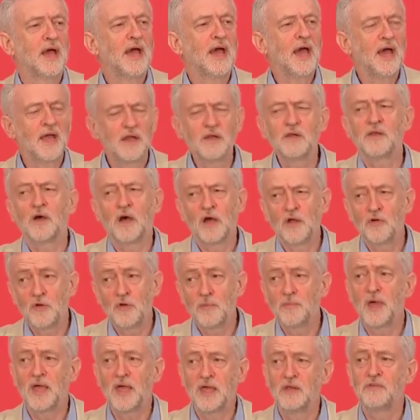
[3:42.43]
and I
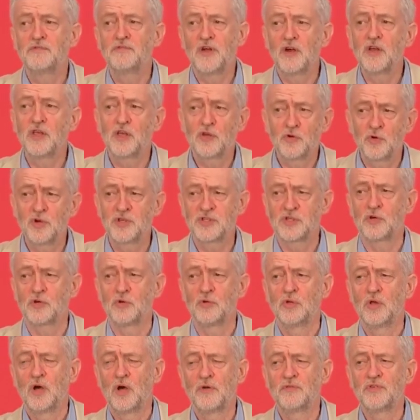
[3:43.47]
remain very
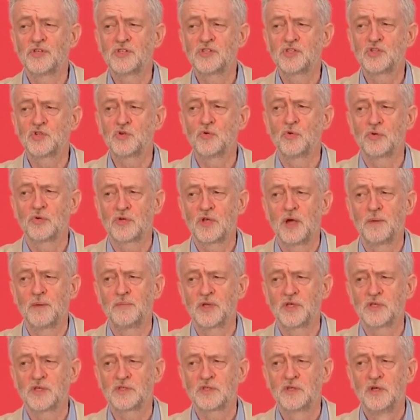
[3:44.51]
critical of its
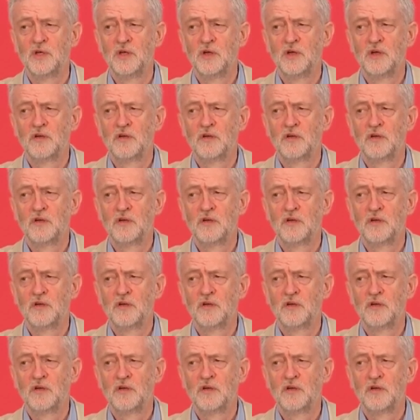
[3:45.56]
shortcomings